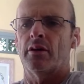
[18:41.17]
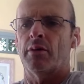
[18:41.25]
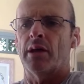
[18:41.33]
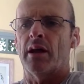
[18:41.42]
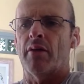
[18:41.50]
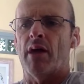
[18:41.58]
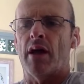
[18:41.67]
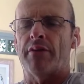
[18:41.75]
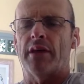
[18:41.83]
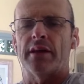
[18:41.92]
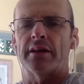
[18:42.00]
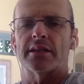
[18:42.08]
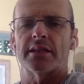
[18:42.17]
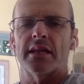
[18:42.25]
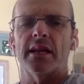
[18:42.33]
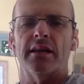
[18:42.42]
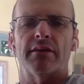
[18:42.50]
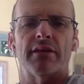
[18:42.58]
when I arrived there, I didn't
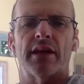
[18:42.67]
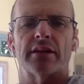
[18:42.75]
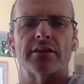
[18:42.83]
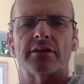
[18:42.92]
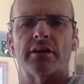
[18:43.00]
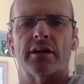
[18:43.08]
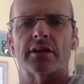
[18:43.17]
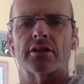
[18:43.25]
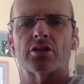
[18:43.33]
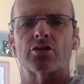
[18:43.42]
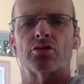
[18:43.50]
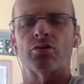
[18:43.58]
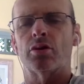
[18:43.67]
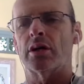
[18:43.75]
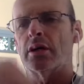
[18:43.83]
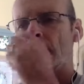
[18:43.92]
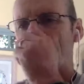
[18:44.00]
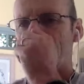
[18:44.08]
see any of that. I just
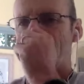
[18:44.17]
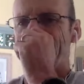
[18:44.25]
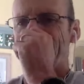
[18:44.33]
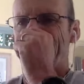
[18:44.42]
saw